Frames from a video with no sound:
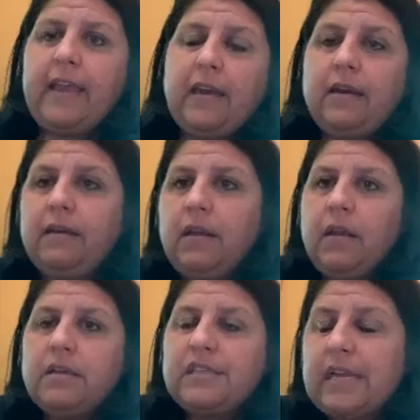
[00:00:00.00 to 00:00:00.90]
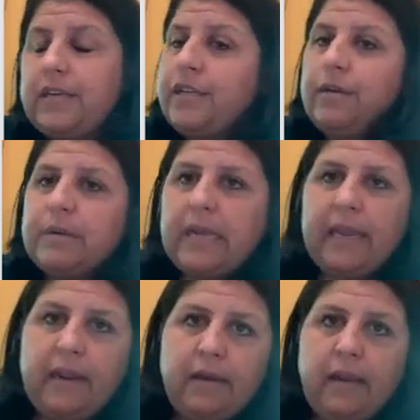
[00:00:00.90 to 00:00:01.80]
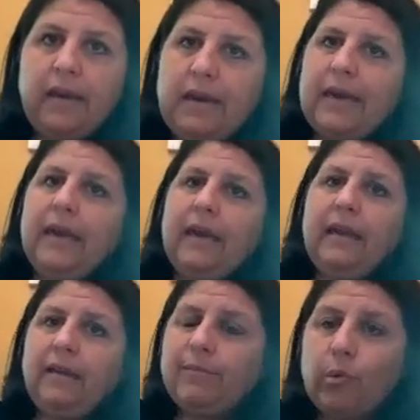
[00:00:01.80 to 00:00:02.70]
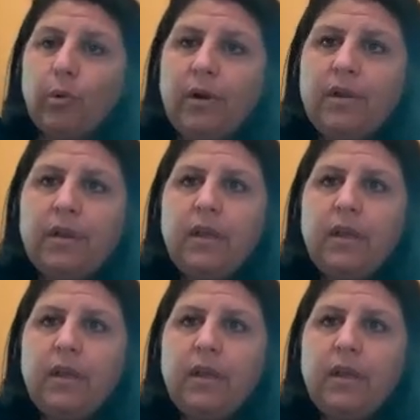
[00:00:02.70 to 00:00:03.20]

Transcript: can stay tuned in and, and not kind of get bored